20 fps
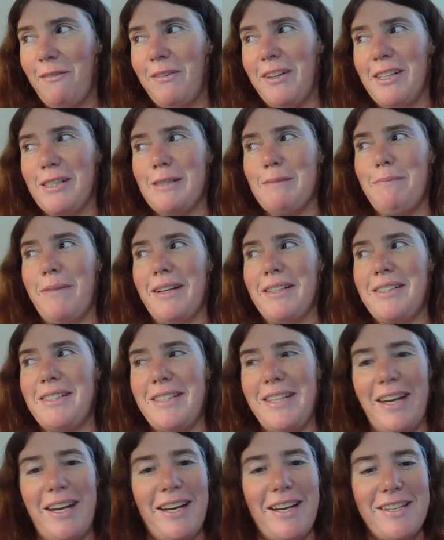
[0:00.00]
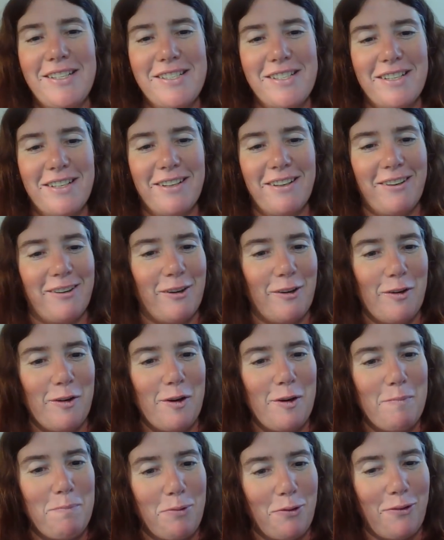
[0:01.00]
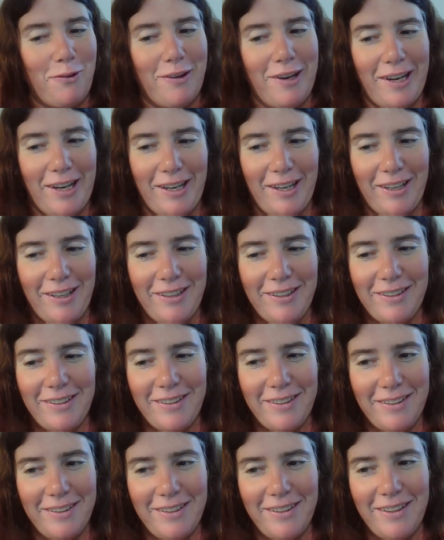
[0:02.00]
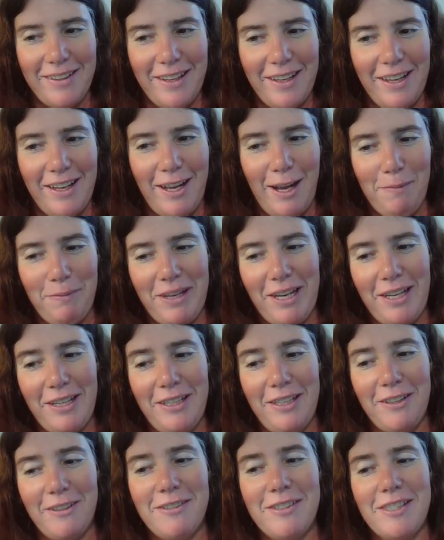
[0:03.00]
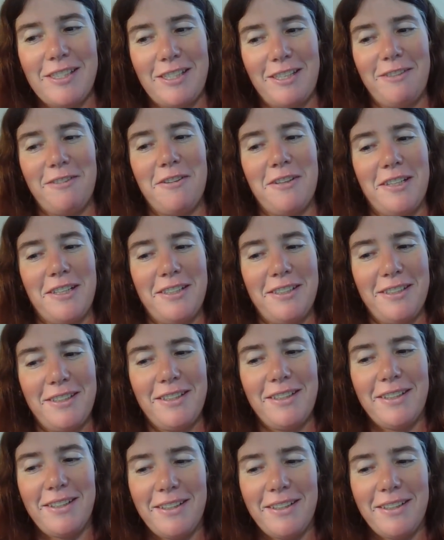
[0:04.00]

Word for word: Will's mustache. Oh boy. I'm getting used to it.